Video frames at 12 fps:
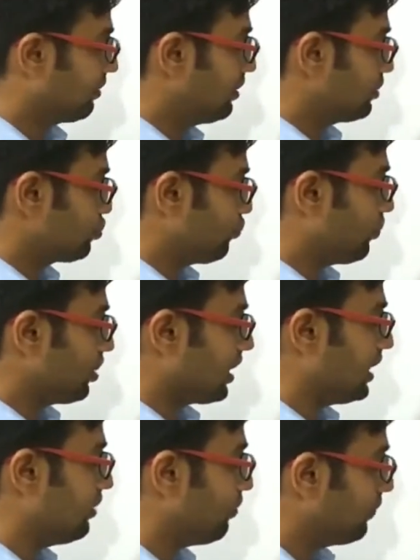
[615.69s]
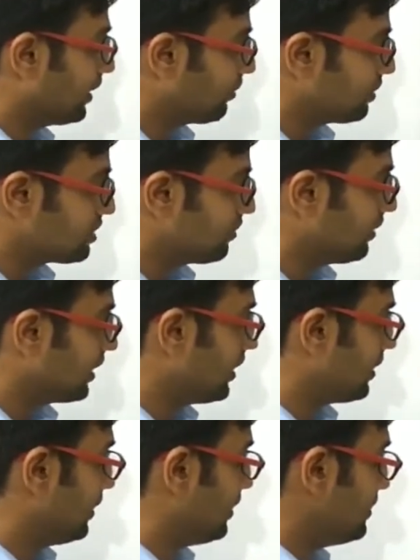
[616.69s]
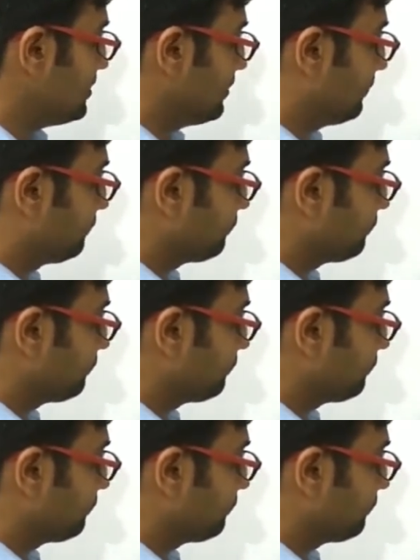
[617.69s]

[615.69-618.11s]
So what kind of equation we get here is,